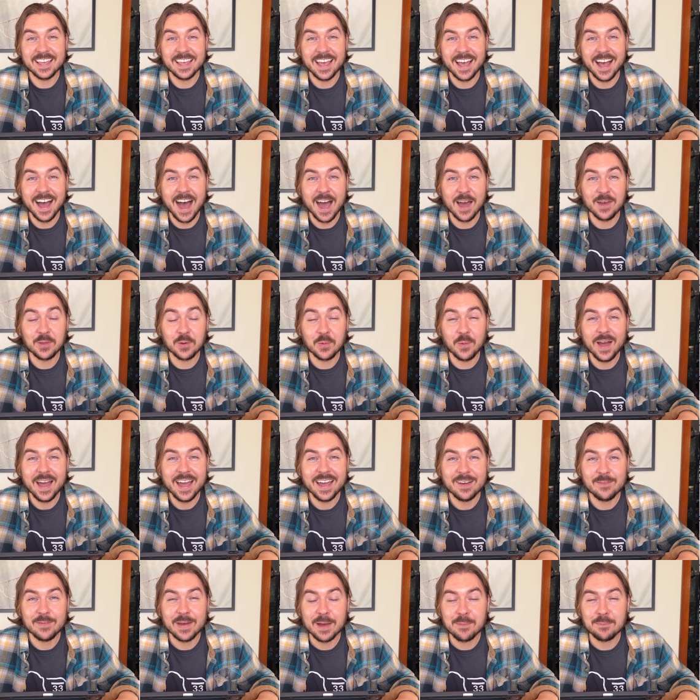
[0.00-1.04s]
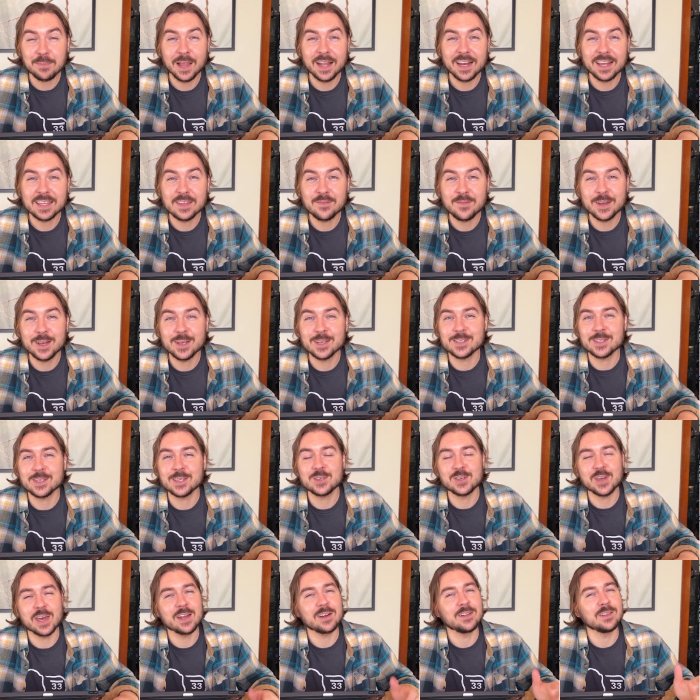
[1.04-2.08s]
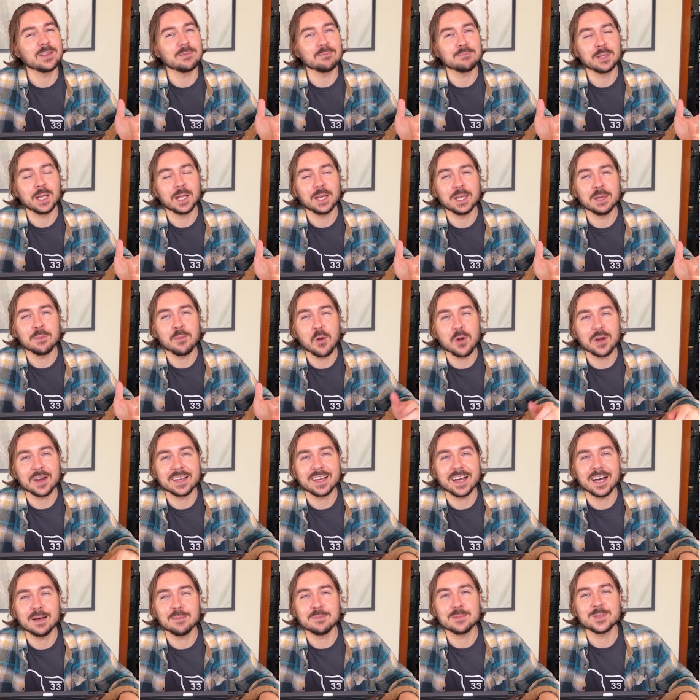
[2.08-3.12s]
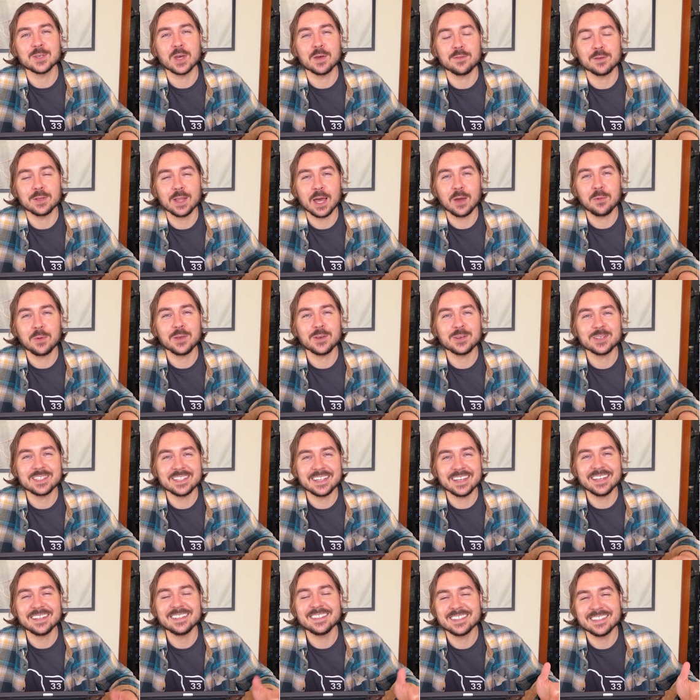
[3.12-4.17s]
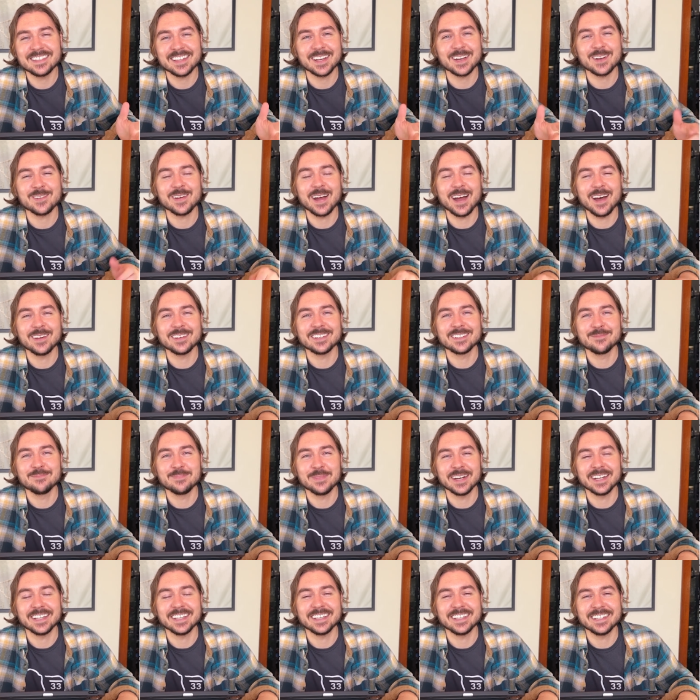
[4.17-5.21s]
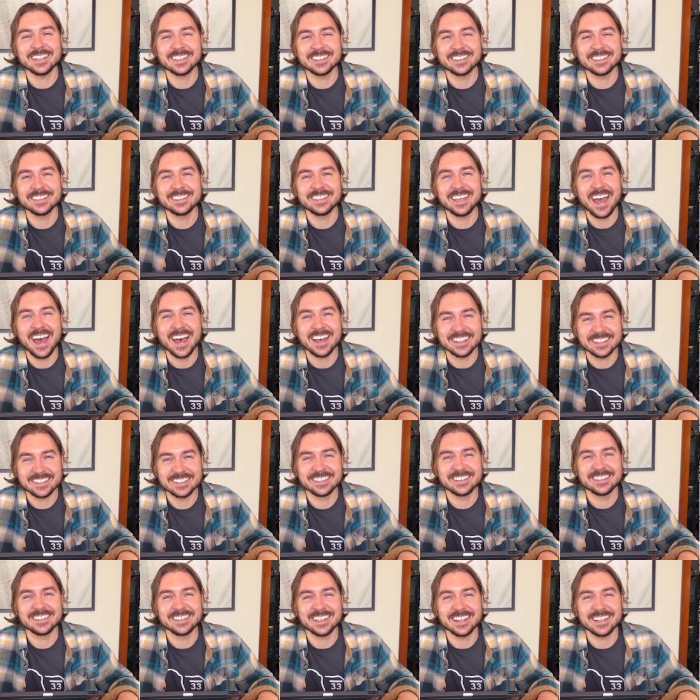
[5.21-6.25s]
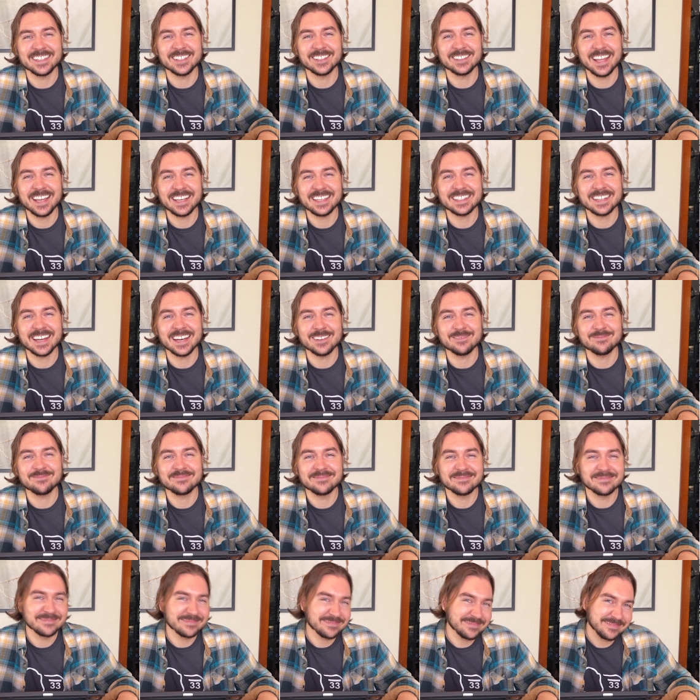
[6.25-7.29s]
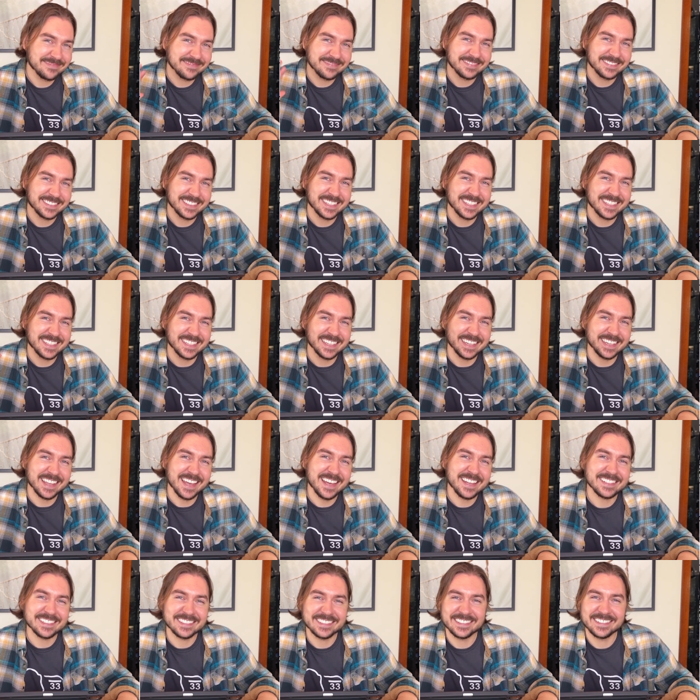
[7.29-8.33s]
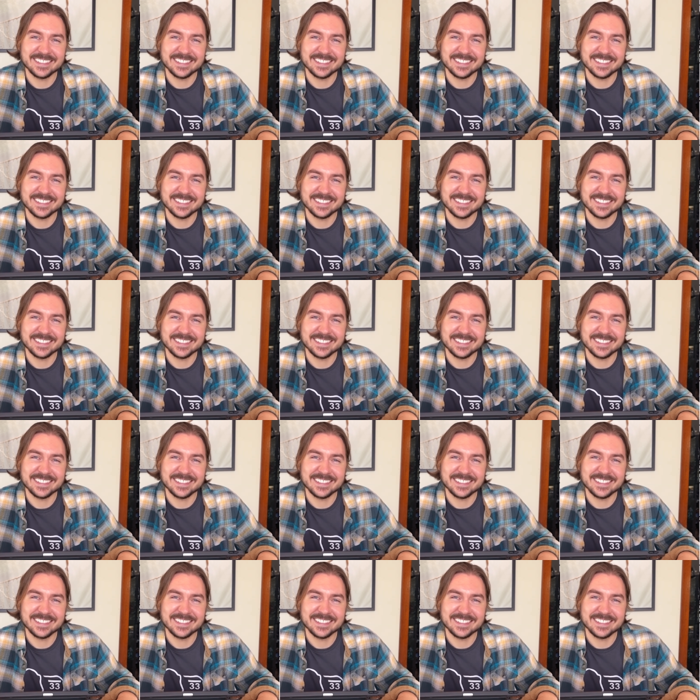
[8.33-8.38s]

Either way, we got plenty of the videos on the channel and plenty of more to come. So if you like what you're seeing, stick around. But yeah, until next time, see you then.